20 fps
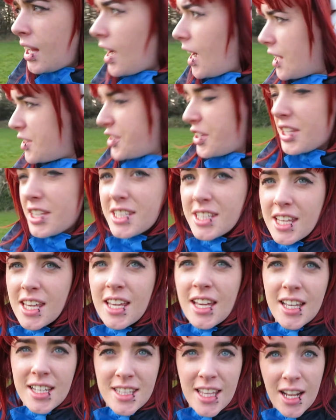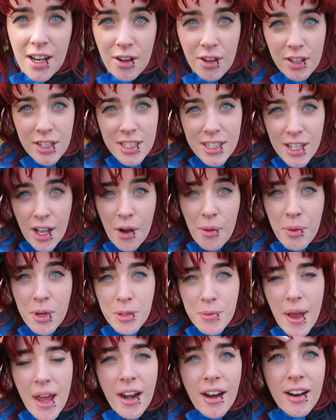As you can see, yes, they look so
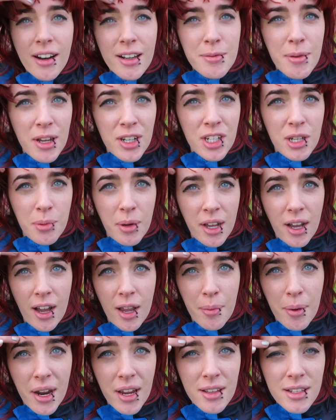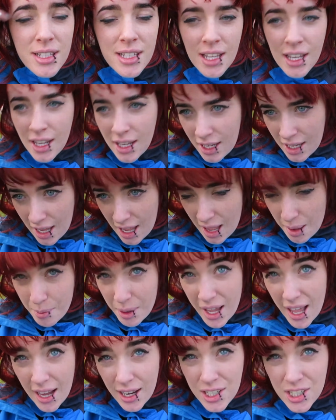much better, especially my eyebrows. I
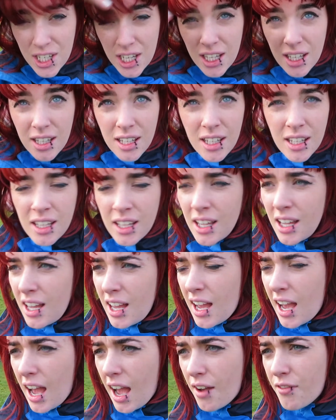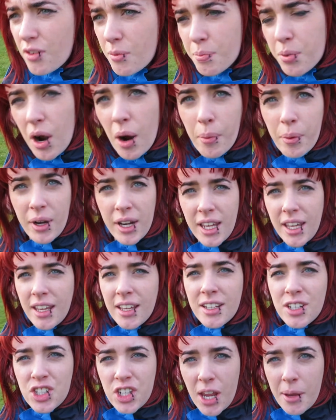actually have properly
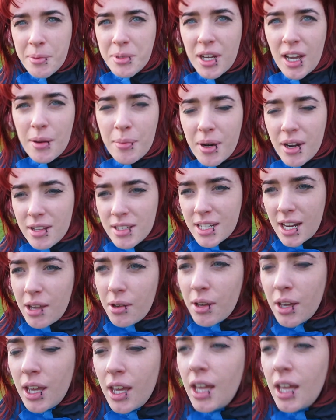shaped eyebrows now.